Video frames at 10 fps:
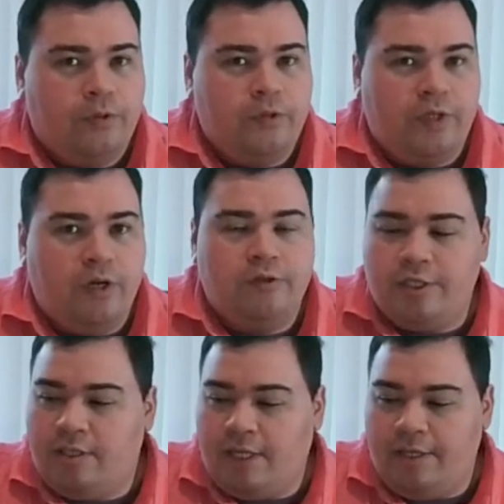to the
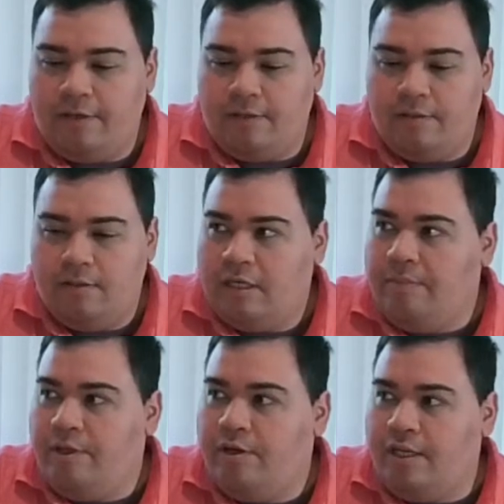ocean liner
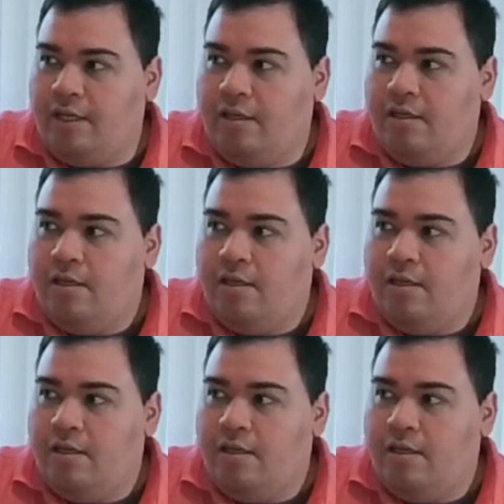community.